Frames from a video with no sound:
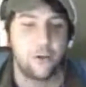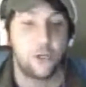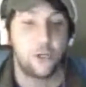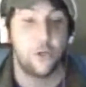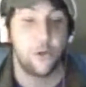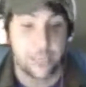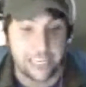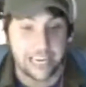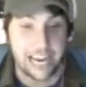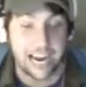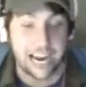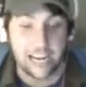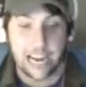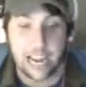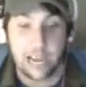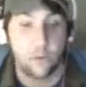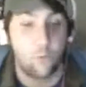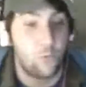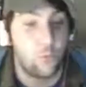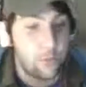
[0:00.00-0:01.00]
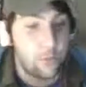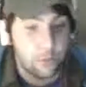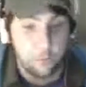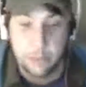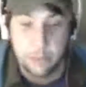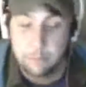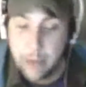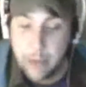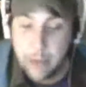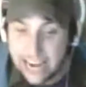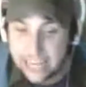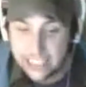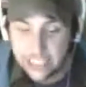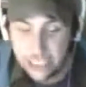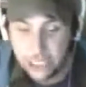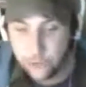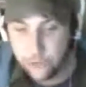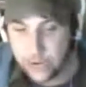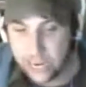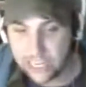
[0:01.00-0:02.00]
a good night, and we will be back
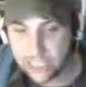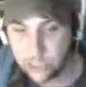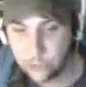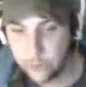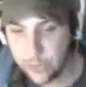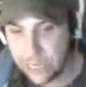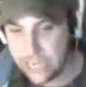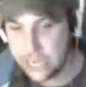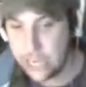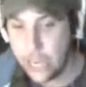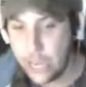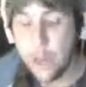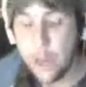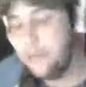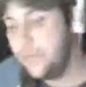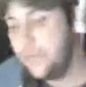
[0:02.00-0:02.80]
to you next week